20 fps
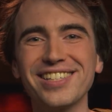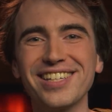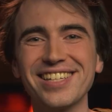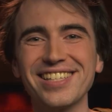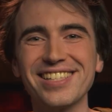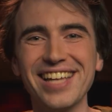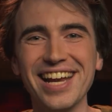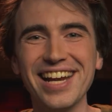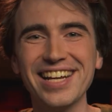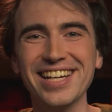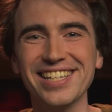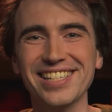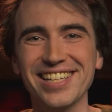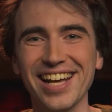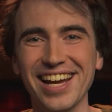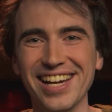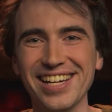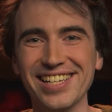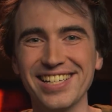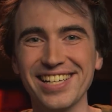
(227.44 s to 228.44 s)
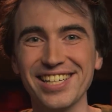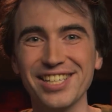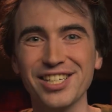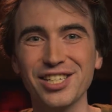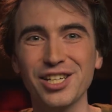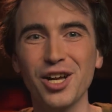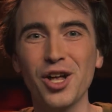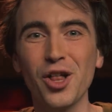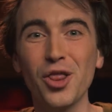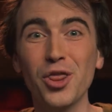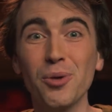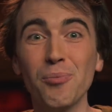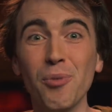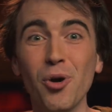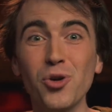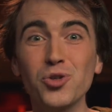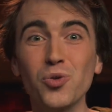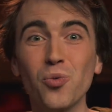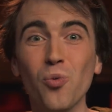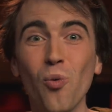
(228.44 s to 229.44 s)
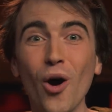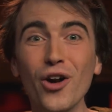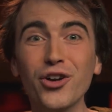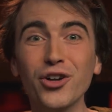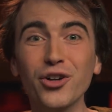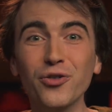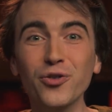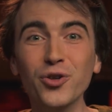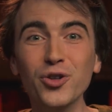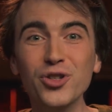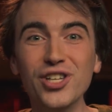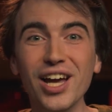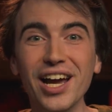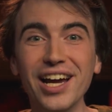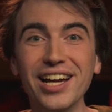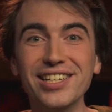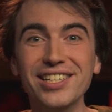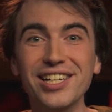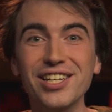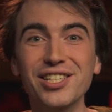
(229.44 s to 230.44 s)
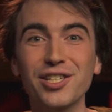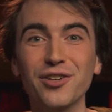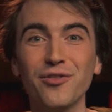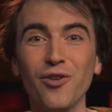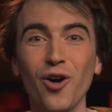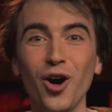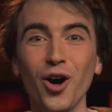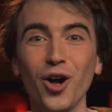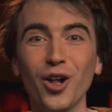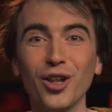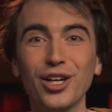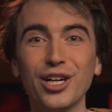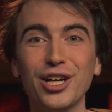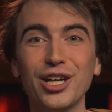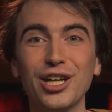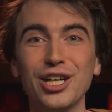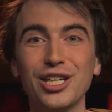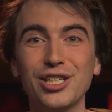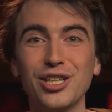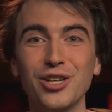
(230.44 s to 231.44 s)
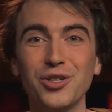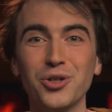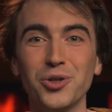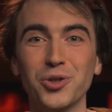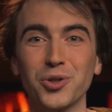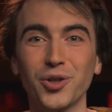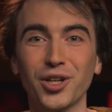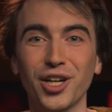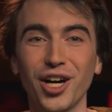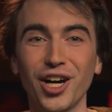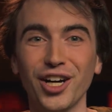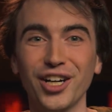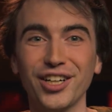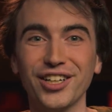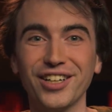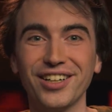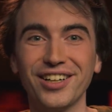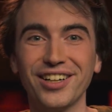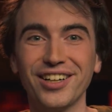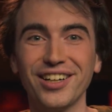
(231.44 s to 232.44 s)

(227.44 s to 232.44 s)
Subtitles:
is a zany scientist, the most wonderful scientist of all is a neutral card.